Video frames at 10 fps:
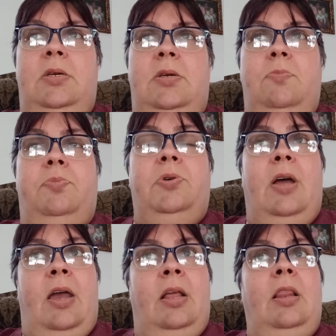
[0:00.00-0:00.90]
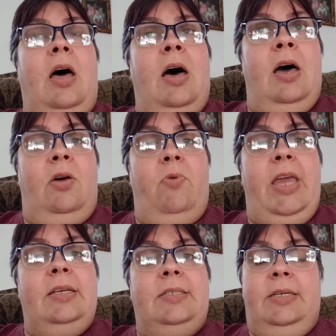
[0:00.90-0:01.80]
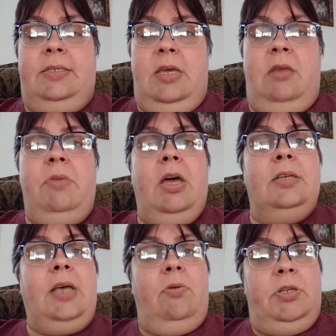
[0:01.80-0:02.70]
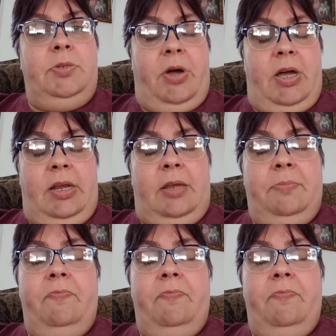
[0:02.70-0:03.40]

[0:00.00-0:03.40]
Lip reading: put on a lot of weight at 16 because I was pregnant.